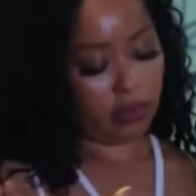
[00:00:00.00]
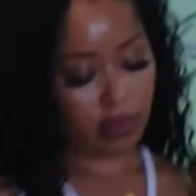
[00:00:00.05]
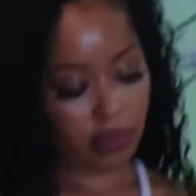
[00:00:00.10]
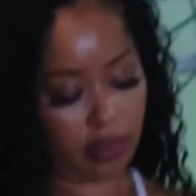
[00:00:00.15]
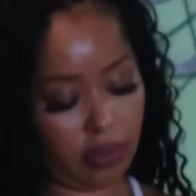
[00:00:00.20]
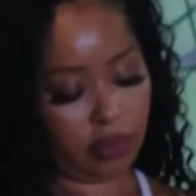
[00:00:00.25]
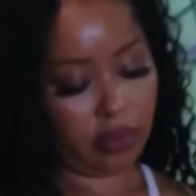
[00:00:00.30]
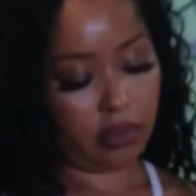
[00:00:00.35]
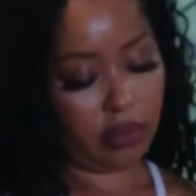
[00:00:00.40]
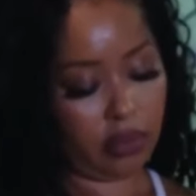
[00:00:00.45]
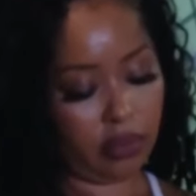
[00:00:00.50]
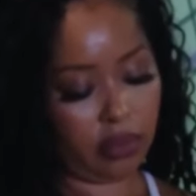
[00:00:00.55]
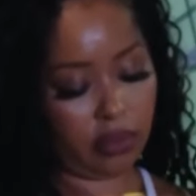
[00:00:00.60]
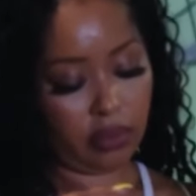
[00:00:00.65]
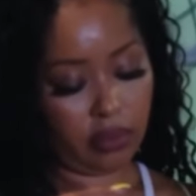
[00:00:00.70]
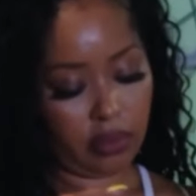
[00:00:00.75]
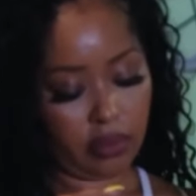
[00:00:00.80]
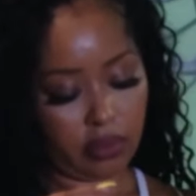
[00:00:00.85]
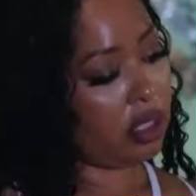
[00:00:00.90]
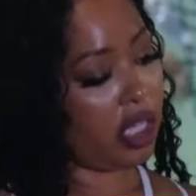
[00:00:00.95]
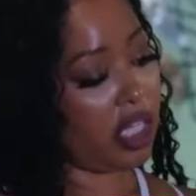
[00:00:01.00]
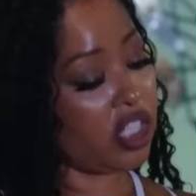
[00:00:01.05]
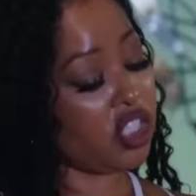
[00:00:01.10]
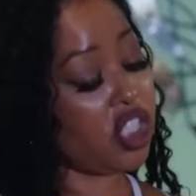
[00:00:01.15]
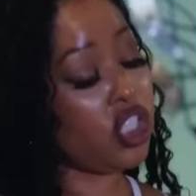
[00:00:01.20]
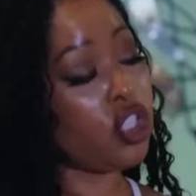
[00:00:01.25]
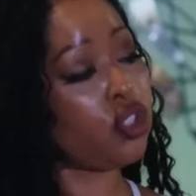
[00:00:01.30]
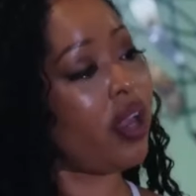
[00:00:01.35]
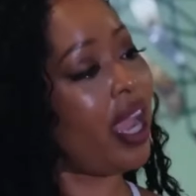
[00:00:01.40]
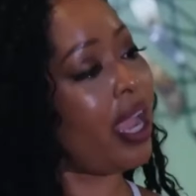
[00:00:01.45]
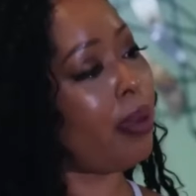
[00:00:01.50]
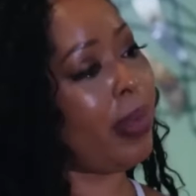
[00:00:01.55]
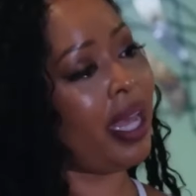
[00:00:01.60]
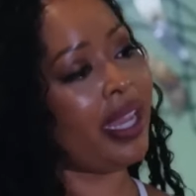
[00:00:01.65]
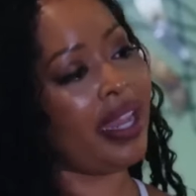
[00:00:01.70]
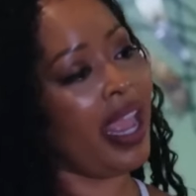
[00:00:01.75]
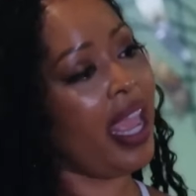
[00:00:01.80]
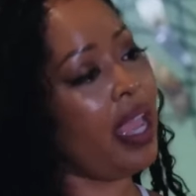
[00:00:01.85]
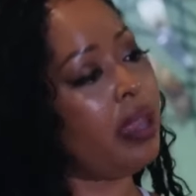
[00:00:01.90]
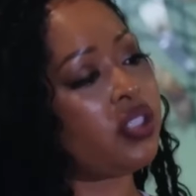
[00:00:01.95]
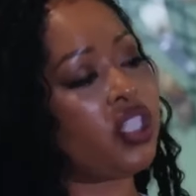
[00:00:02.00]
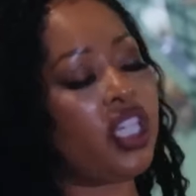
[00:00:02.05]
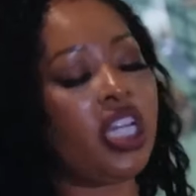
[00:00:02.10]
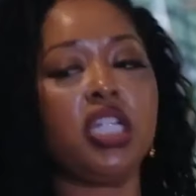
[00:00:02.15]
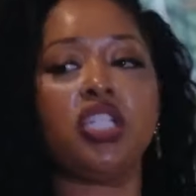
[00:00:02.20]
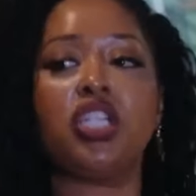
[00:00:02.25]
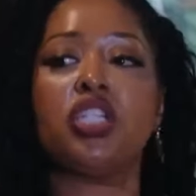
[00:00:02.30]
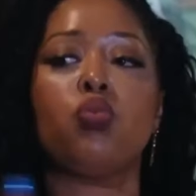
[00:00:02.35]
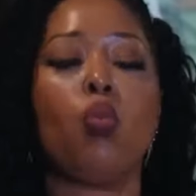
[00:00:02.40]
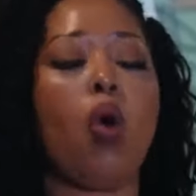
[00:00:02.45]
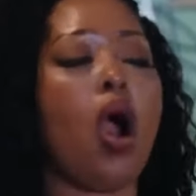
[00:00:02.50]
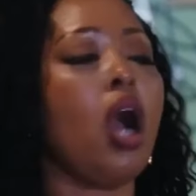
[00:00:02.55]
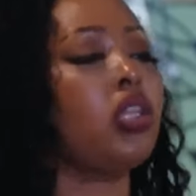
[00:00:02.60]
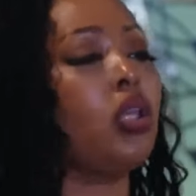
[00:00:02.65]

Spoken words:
she was the real victim of the circumstances,